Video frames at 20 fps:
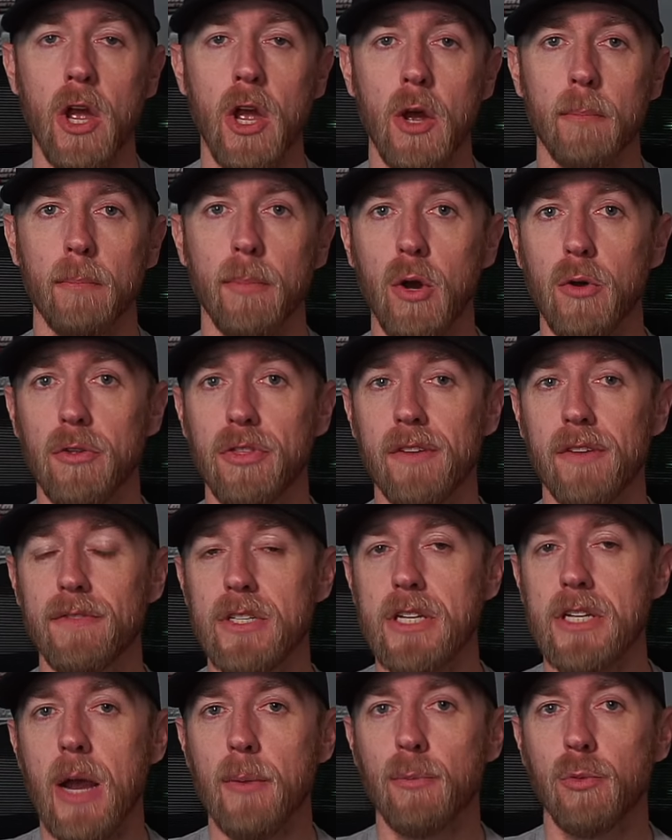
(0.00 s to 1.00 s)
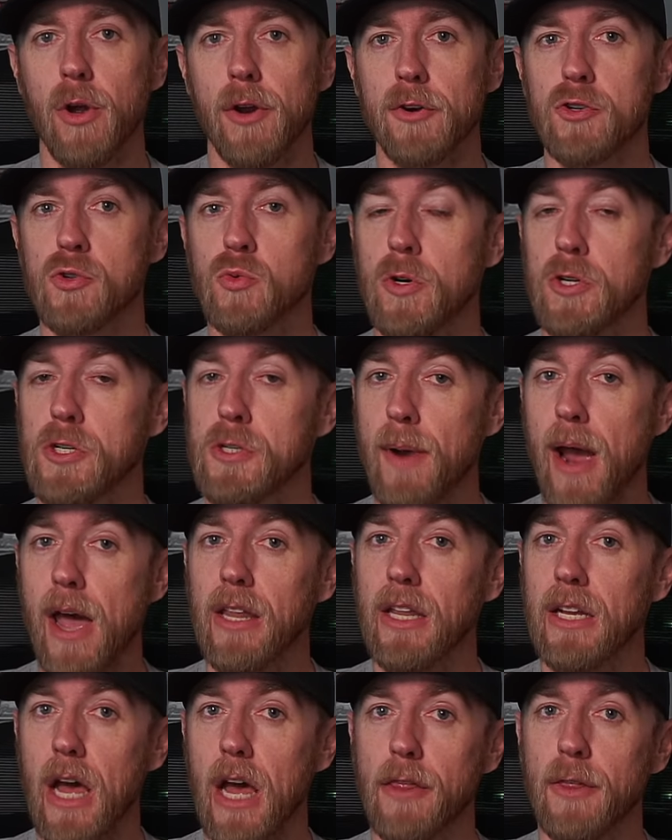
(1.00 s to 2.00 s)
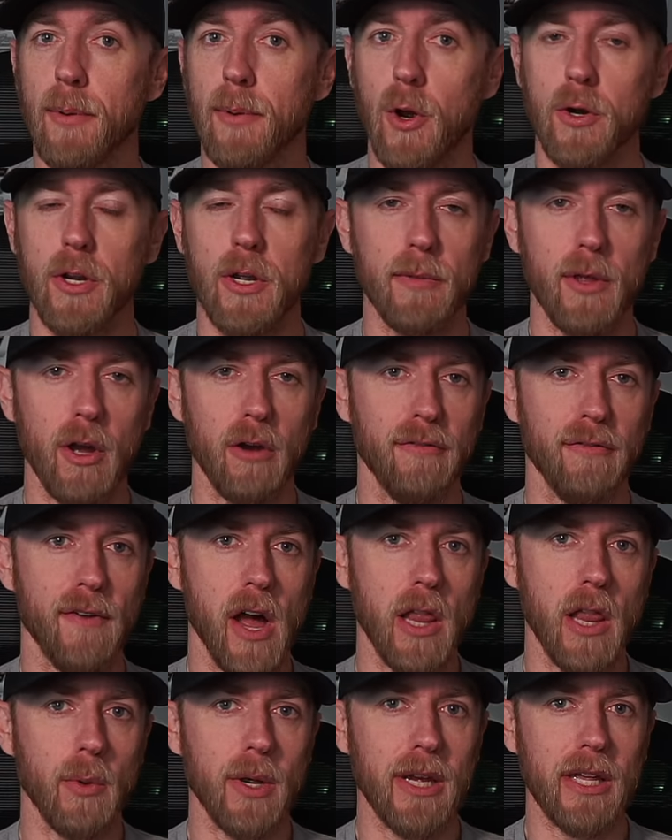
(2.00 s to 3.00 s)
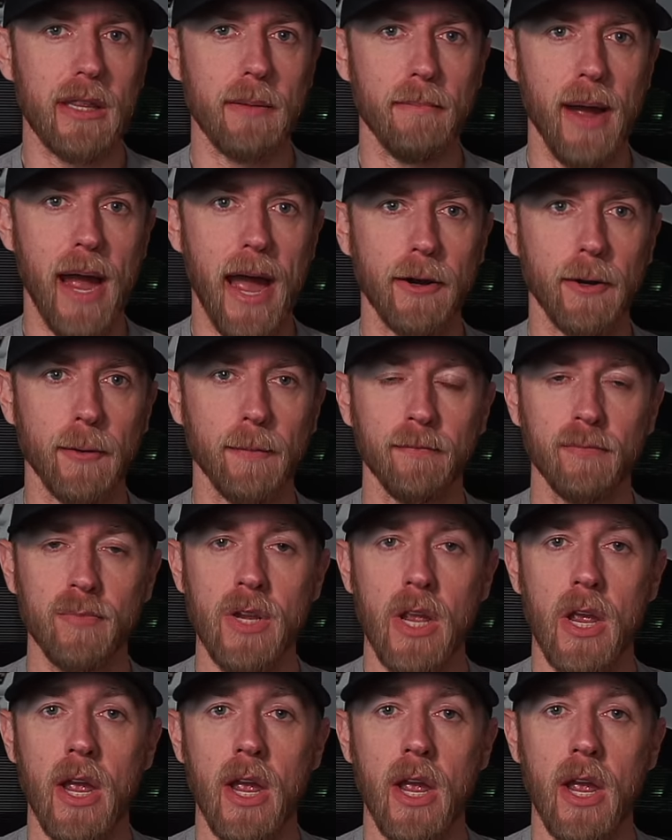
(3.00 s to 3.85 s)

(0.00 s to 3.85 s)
Both of the top runners were smiling on the podium, though, following the battle.